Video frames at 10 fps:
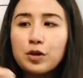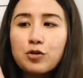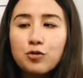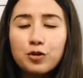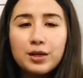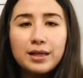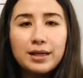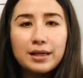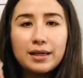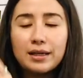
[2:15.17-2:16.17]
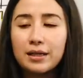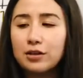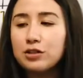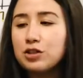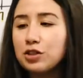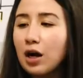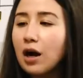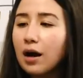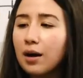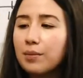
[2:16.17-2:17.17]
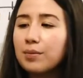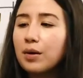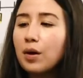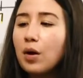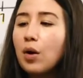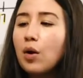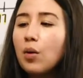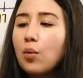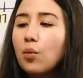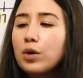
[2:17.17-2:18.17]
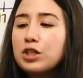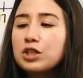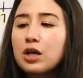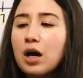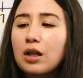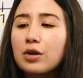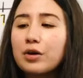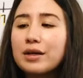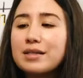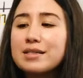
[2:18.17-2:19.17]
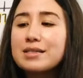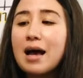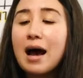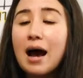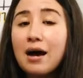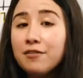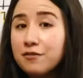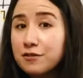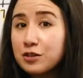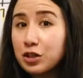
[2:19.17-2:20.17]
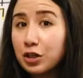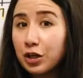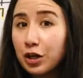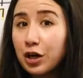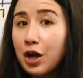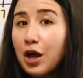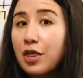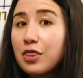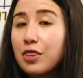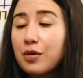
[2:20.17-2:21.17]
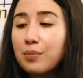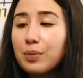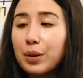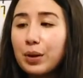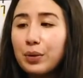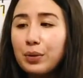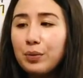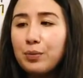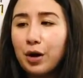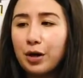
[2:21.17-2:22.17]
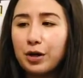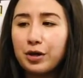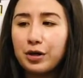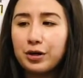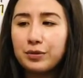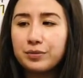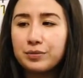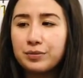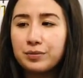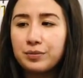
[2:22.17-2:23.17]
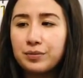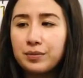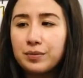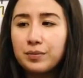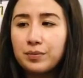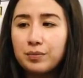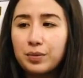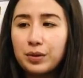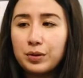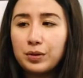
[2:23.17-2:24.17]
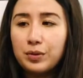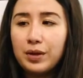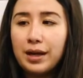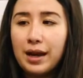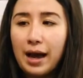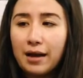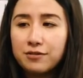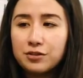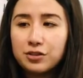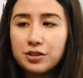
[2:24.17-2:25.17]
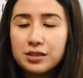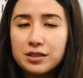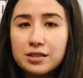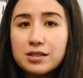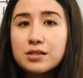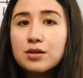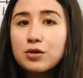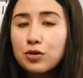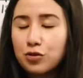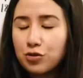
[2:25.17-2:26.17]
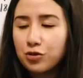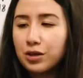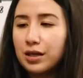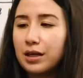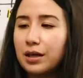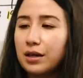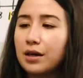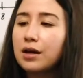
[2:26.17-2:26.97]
Green. Good job. Which color is after the blue marker? Blue, and after is green.